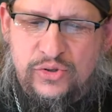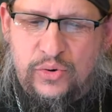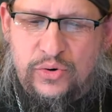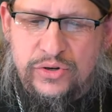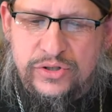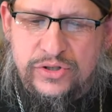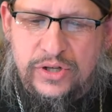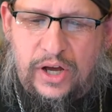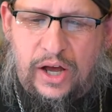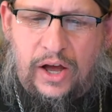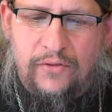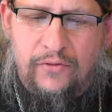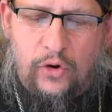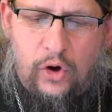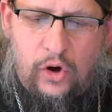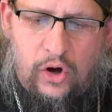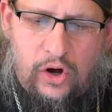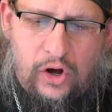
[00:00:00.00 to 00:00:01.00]
source
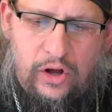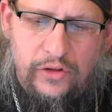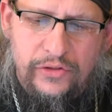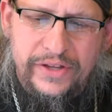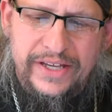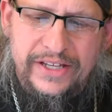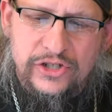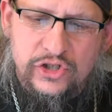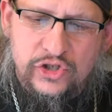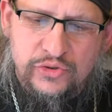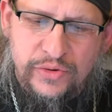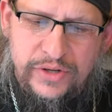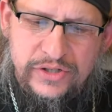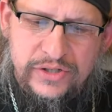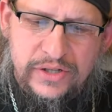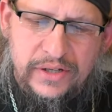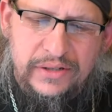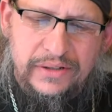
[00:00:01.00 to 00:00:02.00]
of all the
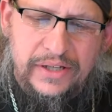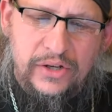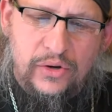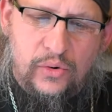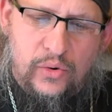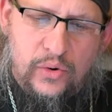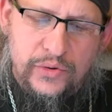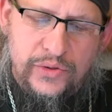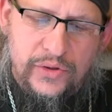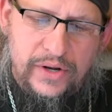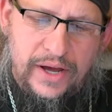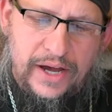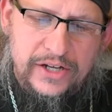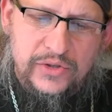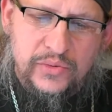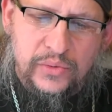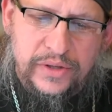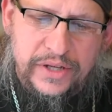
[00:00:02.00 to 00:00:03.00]
intrinsically
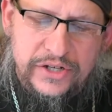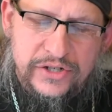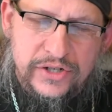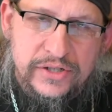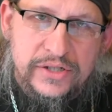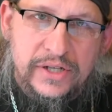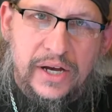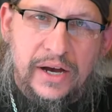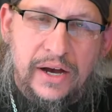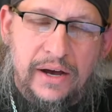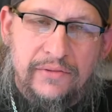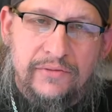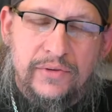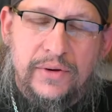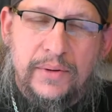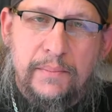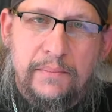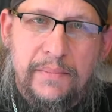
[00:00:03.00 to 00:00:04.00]
orthodox religions
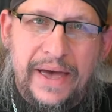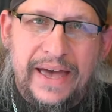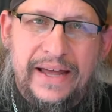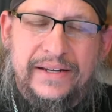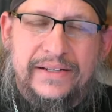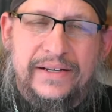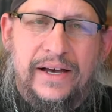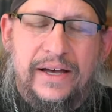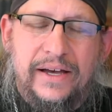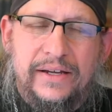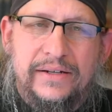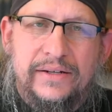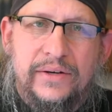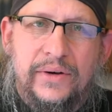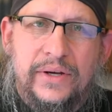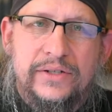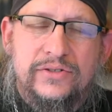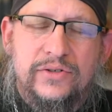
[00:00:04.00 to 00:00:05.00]
of mankind.
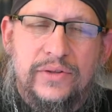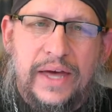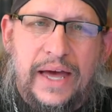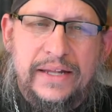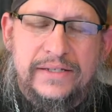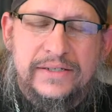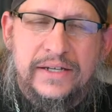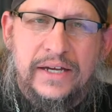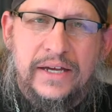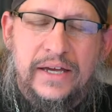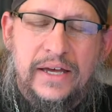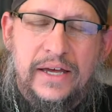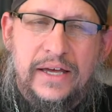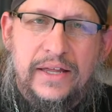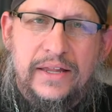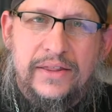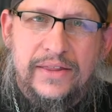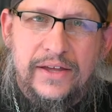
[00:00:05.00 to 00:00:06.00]
Right. So that's
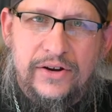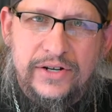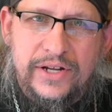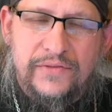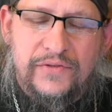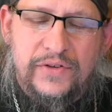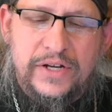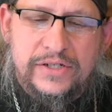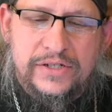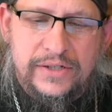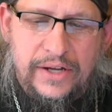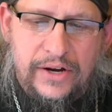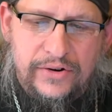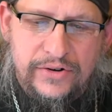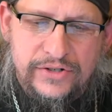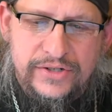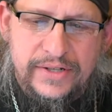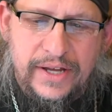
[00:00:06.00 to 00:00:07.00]
their definition,
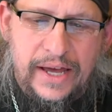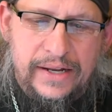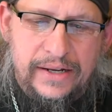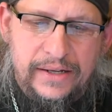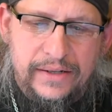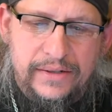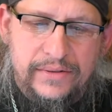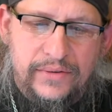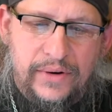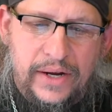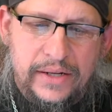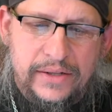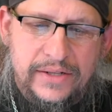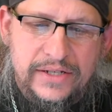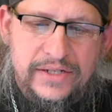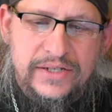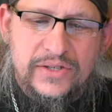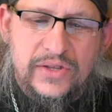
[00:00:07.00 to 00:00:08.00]
their understanding.
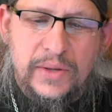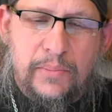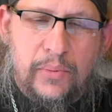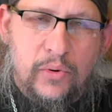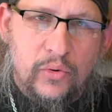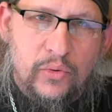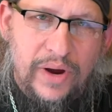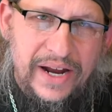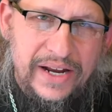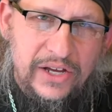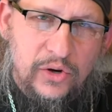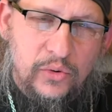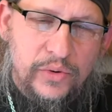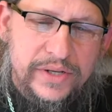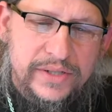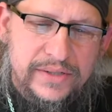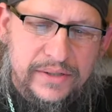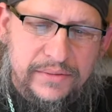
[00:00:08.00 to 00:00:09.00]
Right. This is the perennial
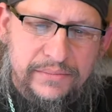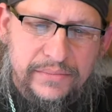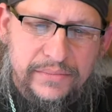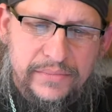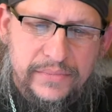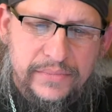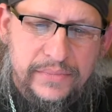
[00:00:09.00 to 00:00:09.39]
wisdom